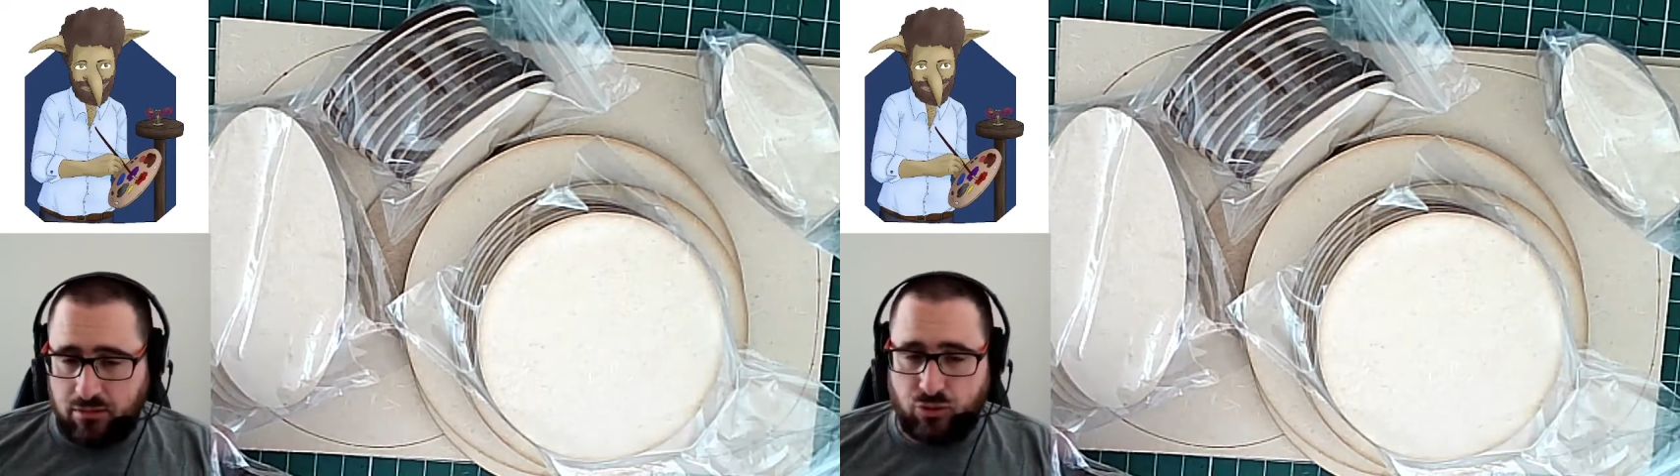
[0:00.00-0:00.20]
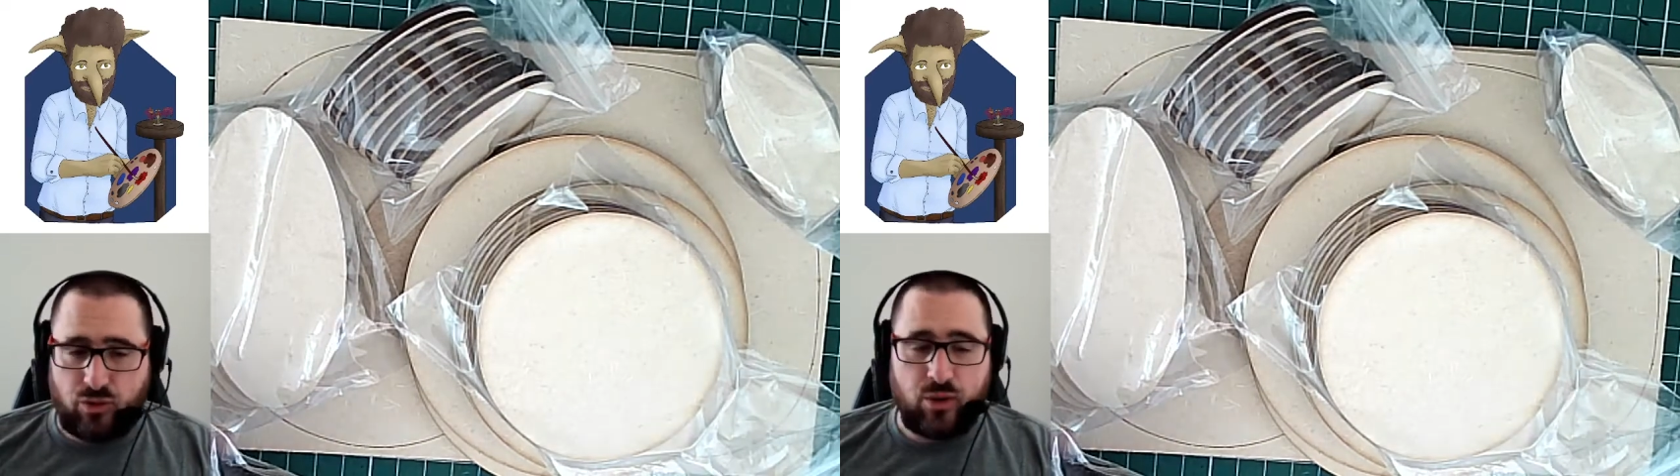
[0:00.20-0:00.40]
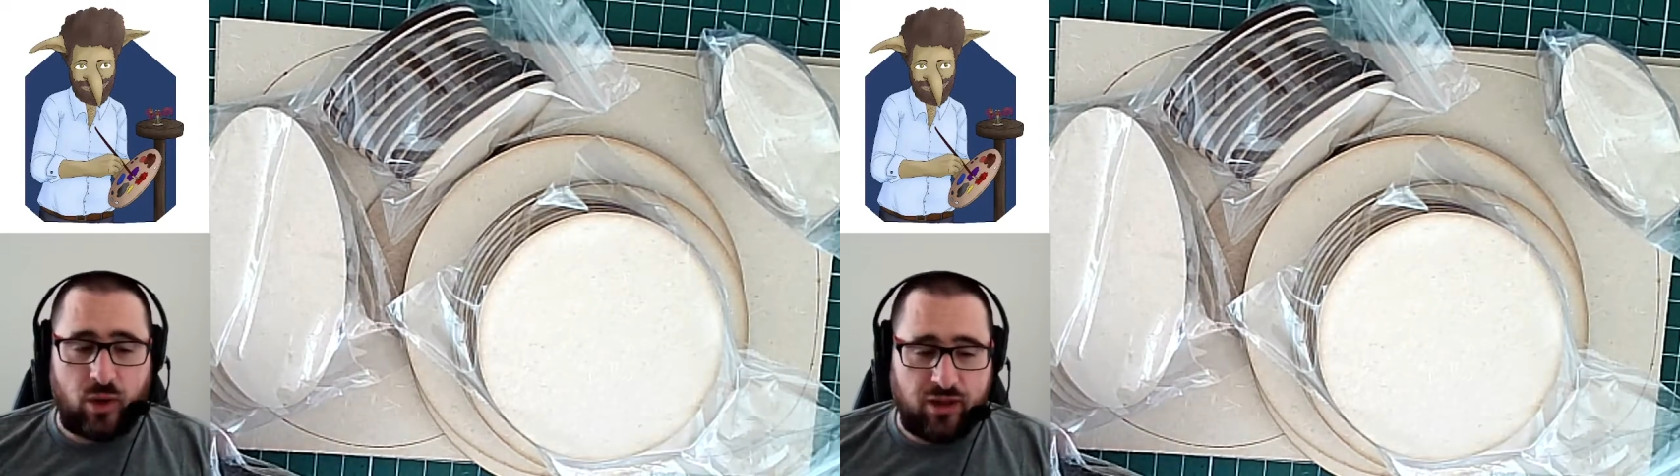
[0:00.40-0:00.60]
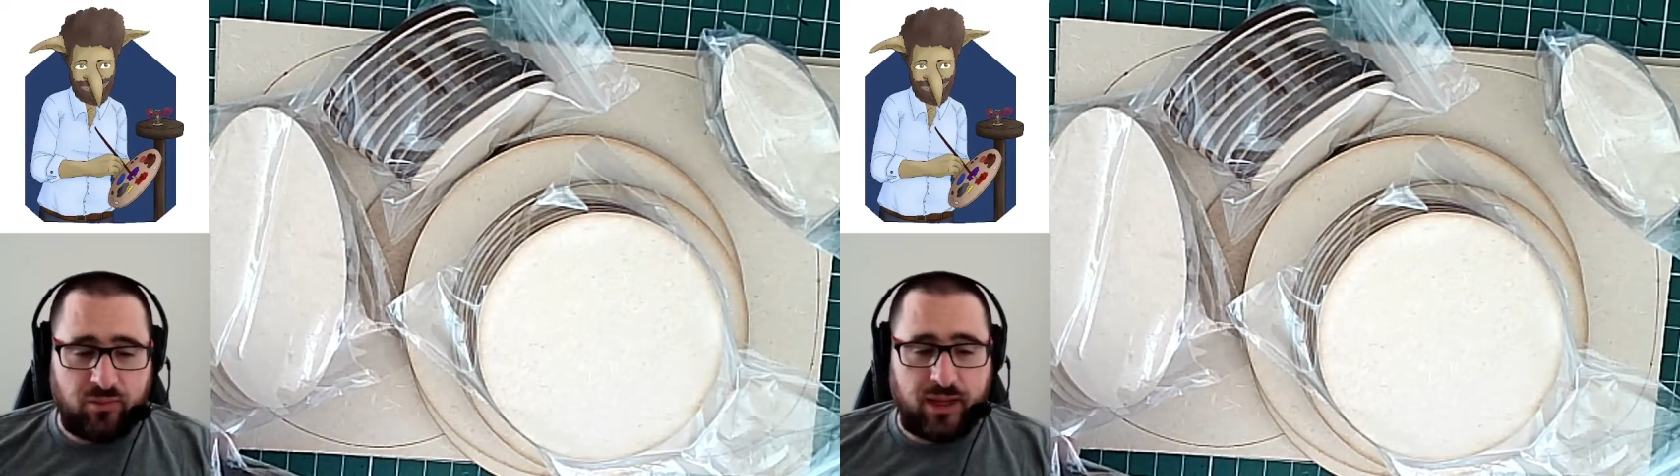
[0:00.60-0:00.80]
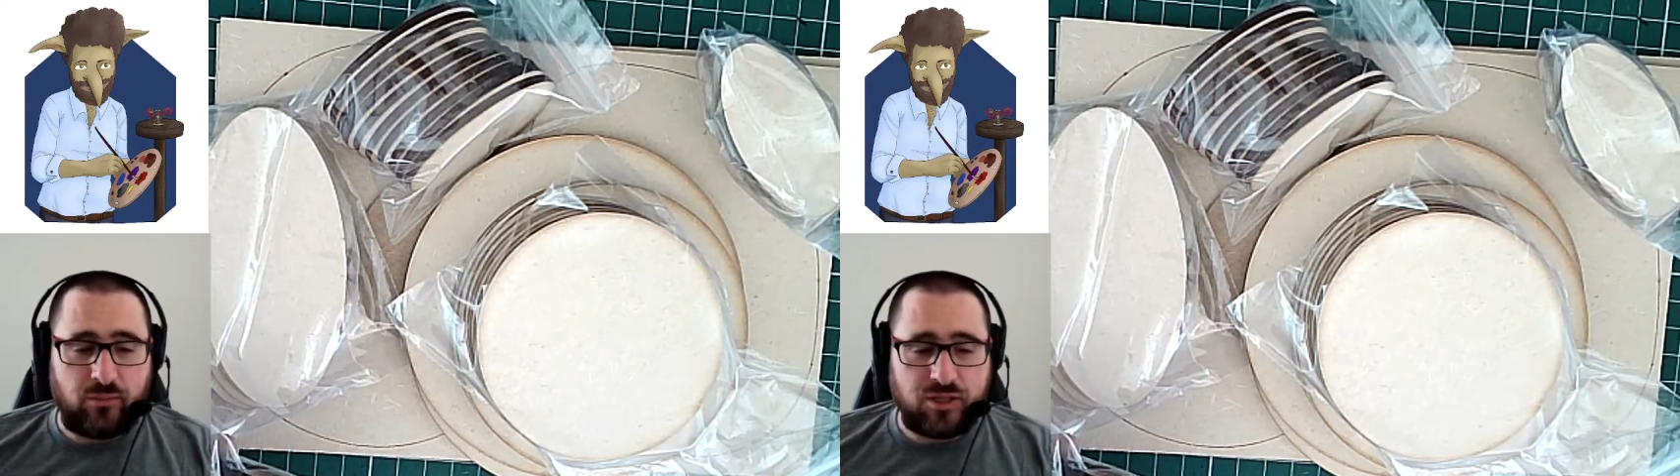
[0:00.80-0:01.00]
way of
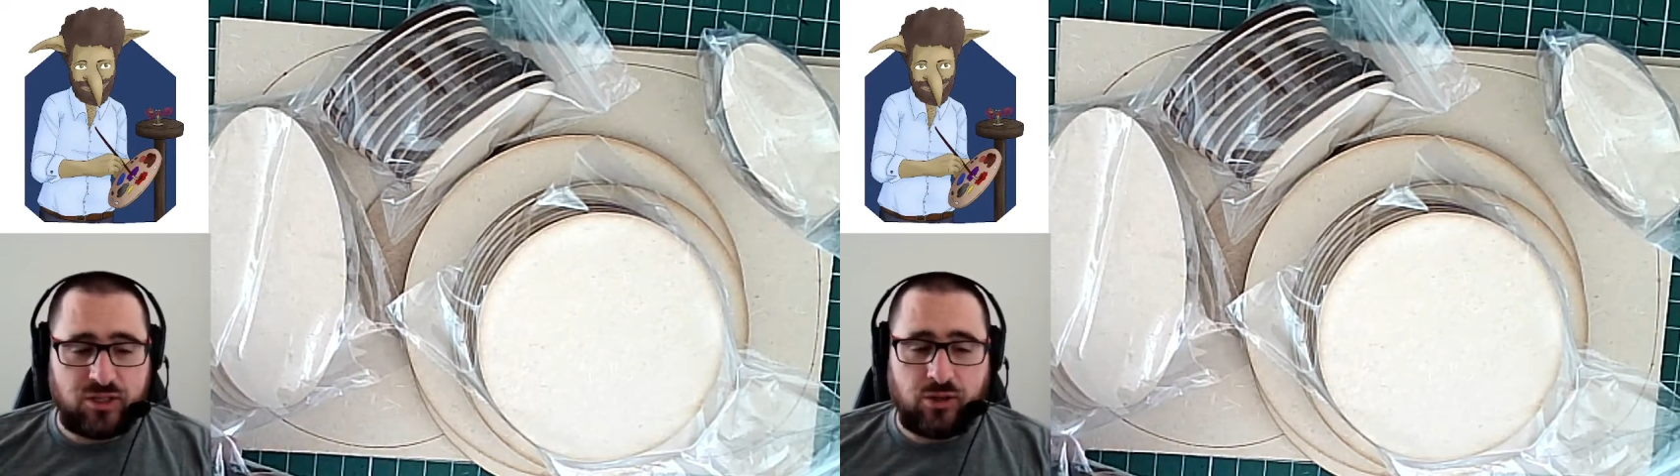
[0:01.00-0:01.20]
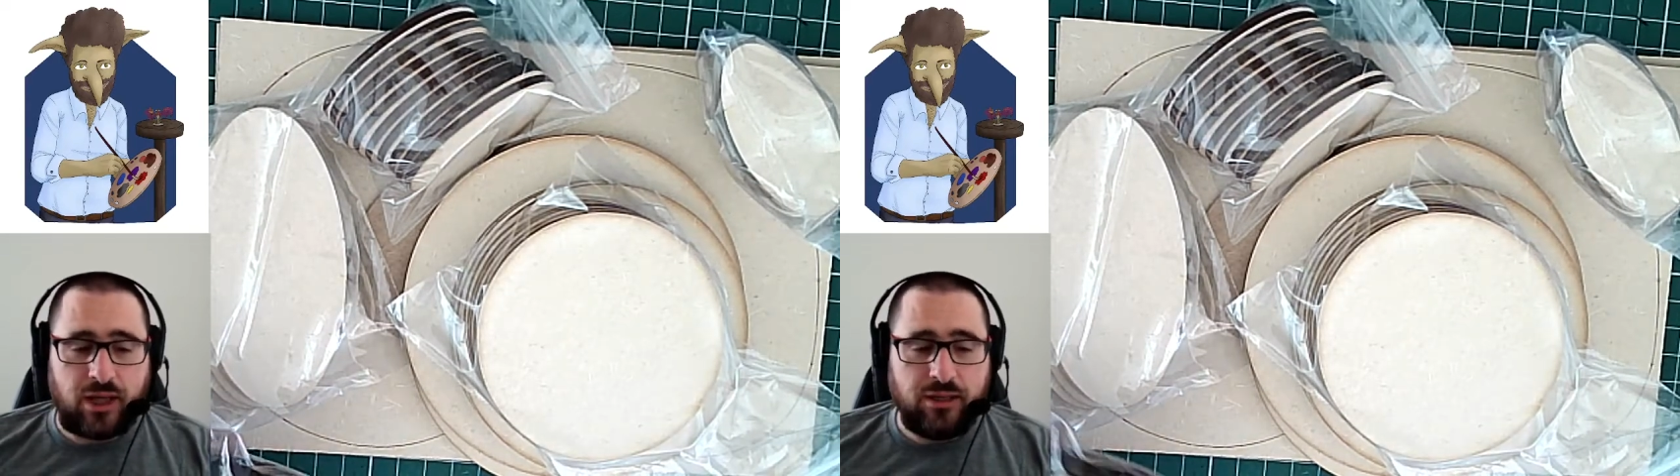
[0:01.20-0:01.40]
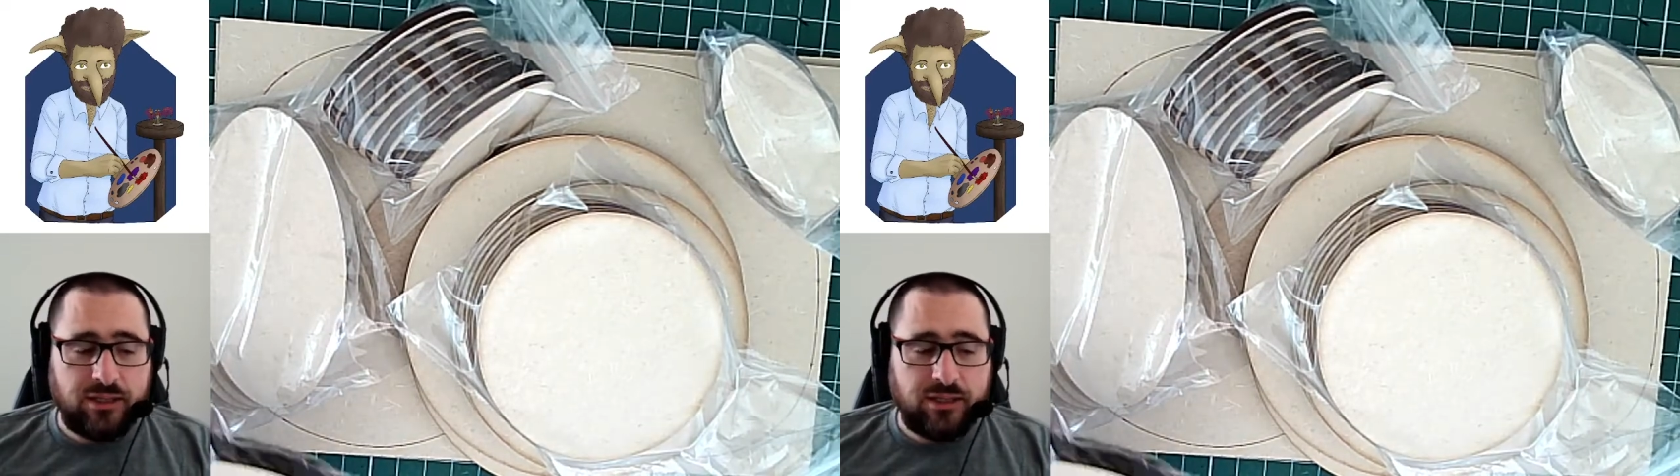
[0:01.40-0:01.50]
being able to do that.